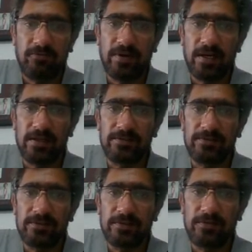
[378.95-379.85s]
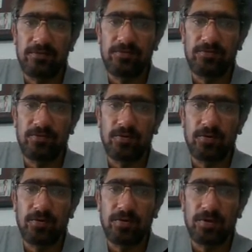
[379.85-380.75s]
5,
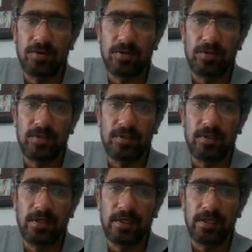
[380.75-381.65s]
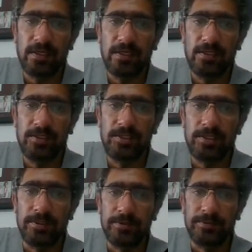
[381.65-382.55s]
4, 3,
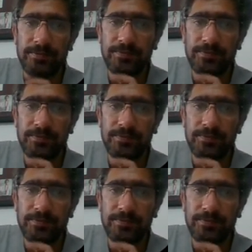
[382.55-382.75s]
2.